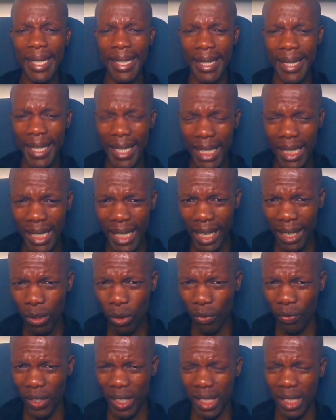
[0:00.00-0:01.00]
This kind
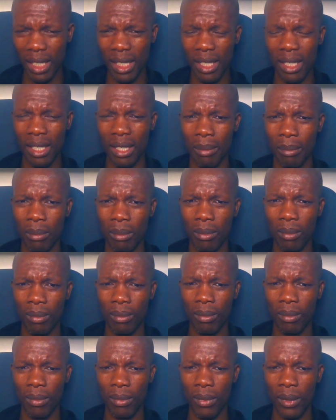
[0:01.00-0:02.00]
of a system
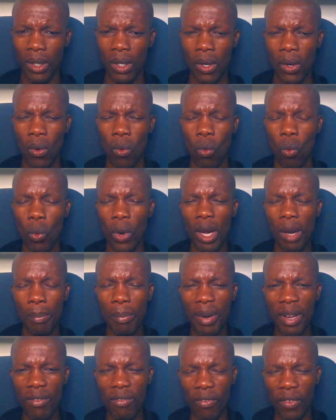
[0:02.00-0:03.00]
will
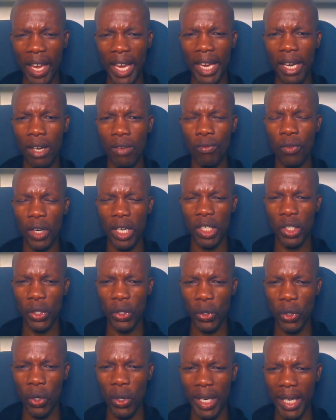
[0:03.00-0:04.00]
prevail for
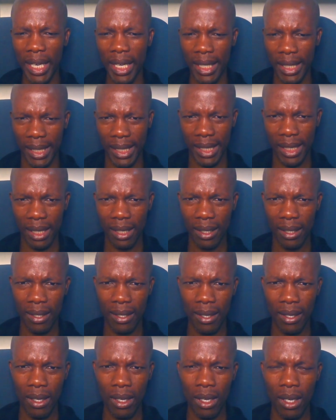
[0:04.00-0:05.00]
as long as
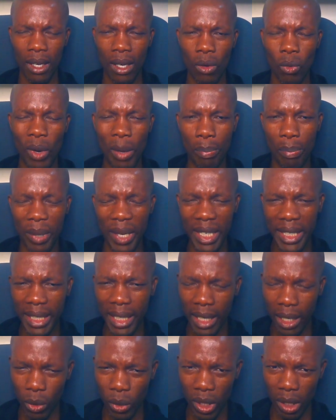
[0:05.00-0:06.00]
we beat
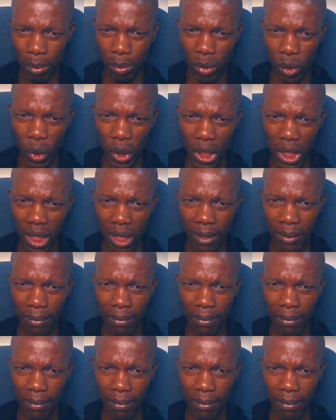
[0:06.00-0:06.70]
around the bush,